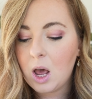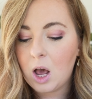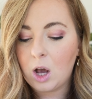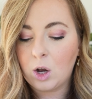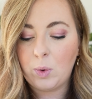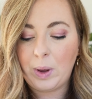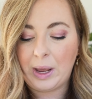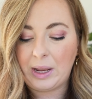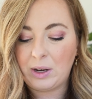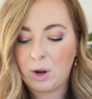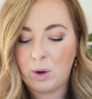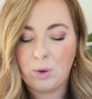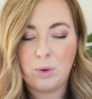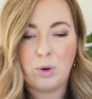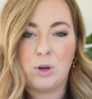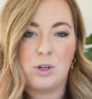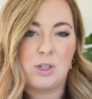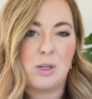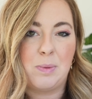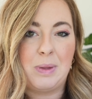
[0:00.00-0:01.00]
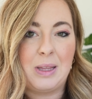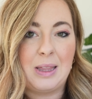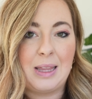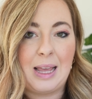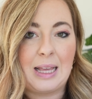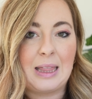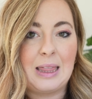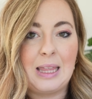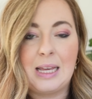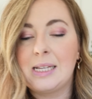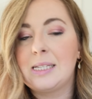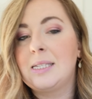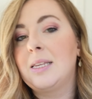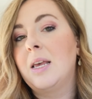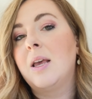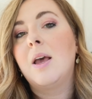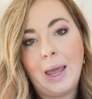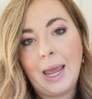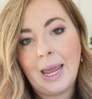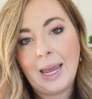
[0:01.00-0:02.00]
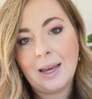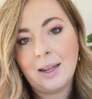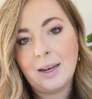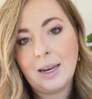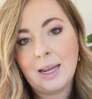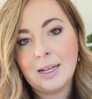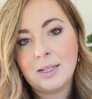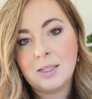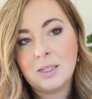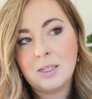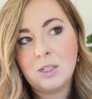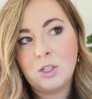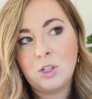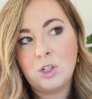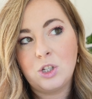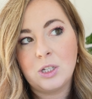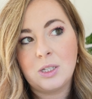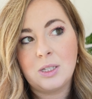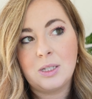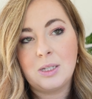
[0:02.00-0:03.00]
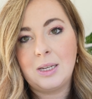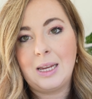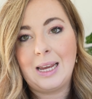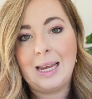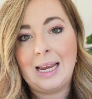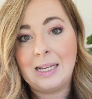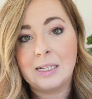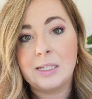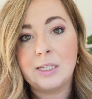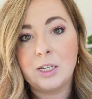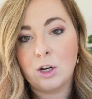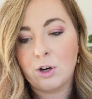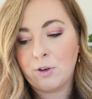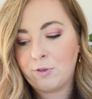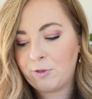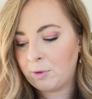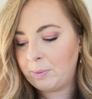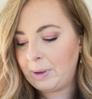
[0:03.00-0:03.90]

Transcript: a quick note or something like this. And it's just easier for